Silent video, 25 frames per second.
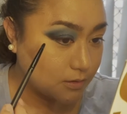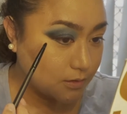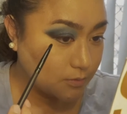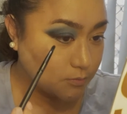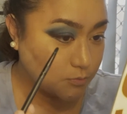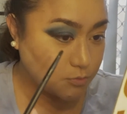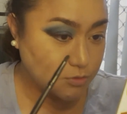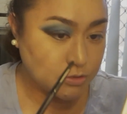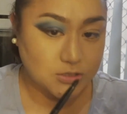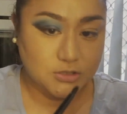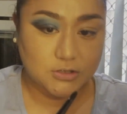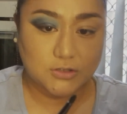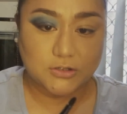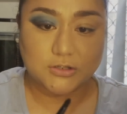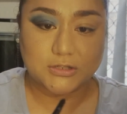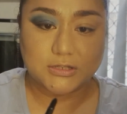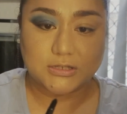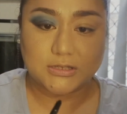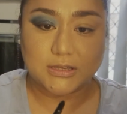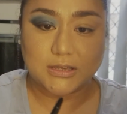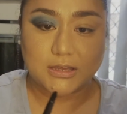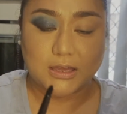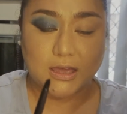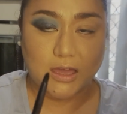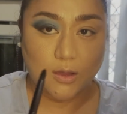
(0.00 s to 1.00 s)
I'm just
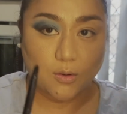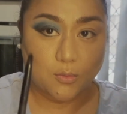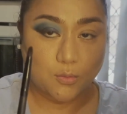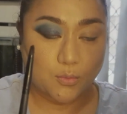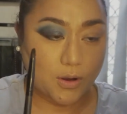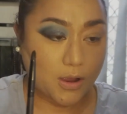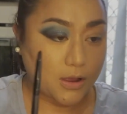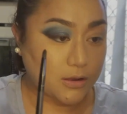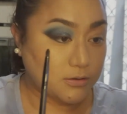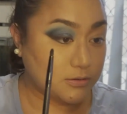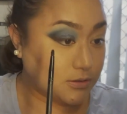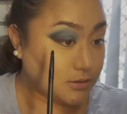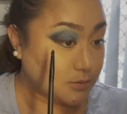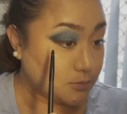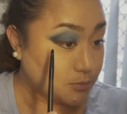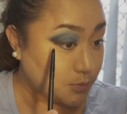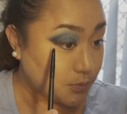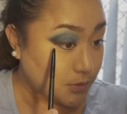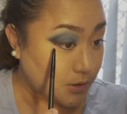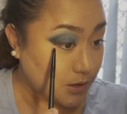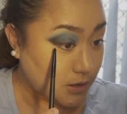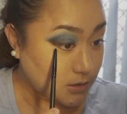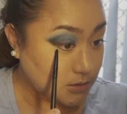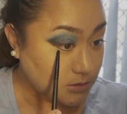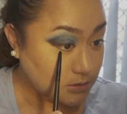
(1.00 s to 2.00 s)
using a rounded
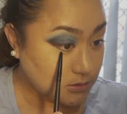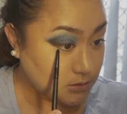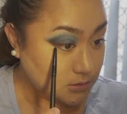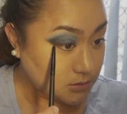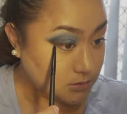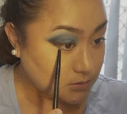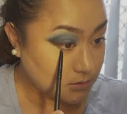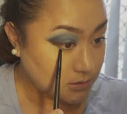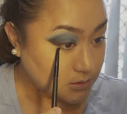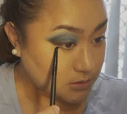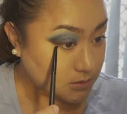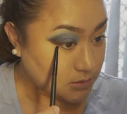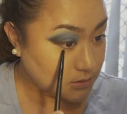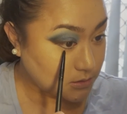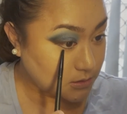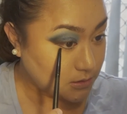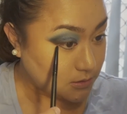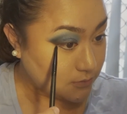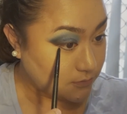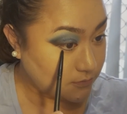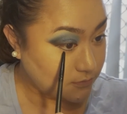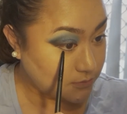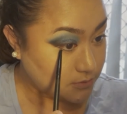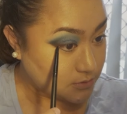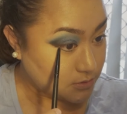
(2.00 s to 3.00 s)
brush. Let's see
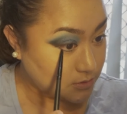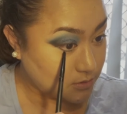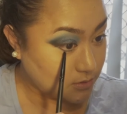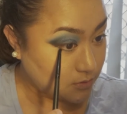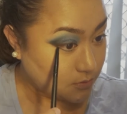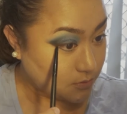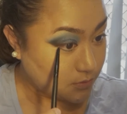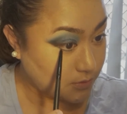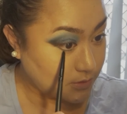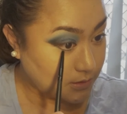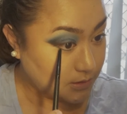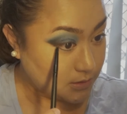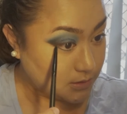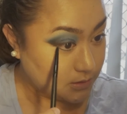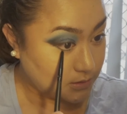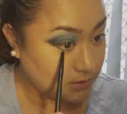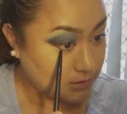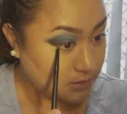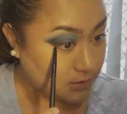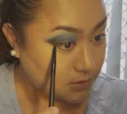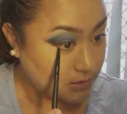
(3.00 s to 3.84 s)
if it's not wet.